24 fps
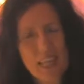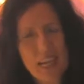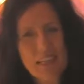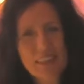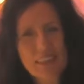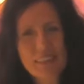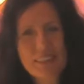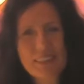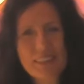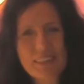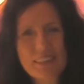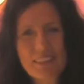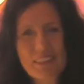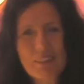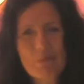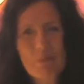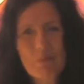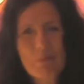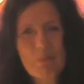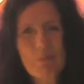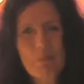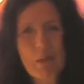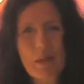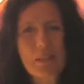island
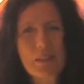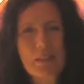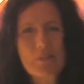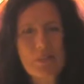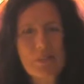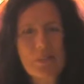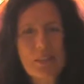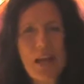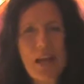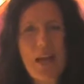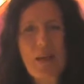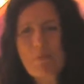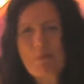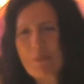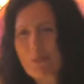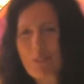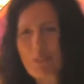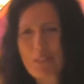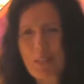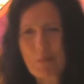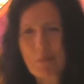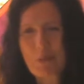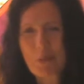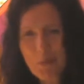part of the time in the
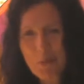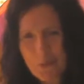summer.